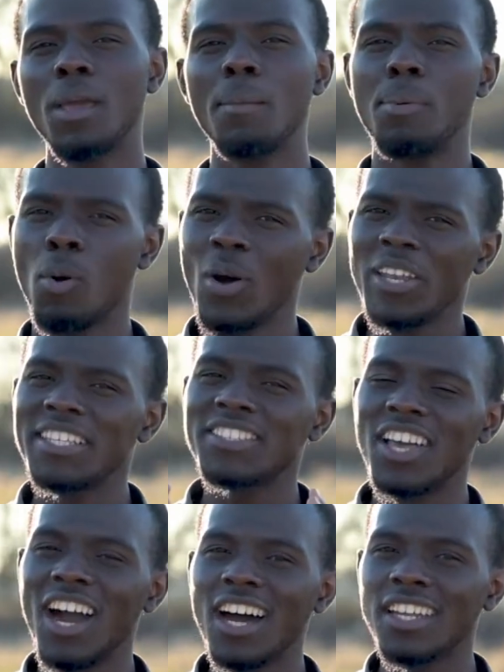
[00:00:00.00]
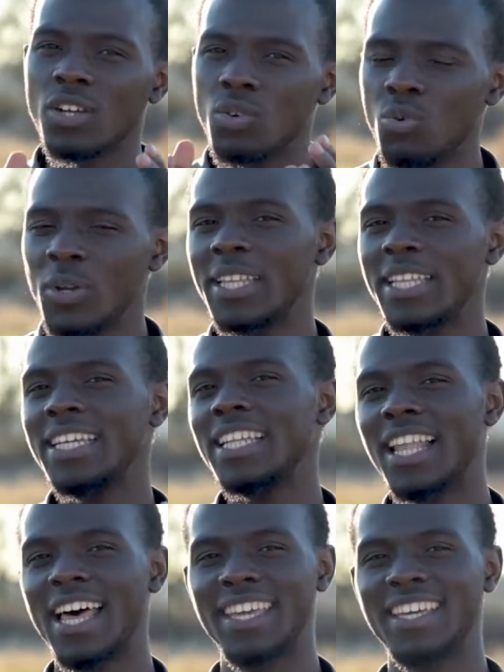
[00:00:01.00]
But what is God really
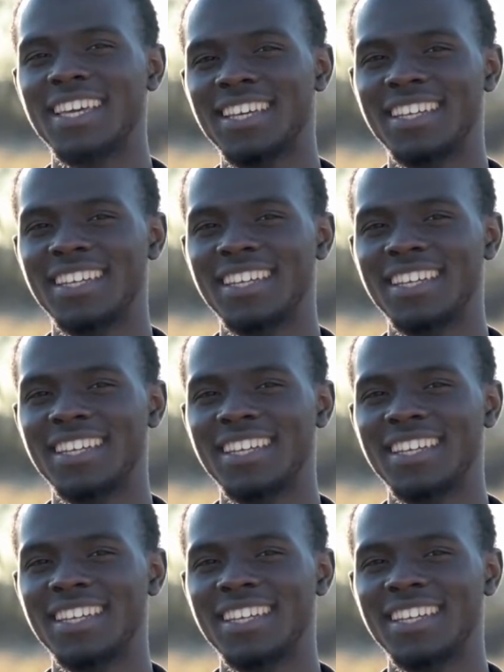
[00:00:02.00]
like?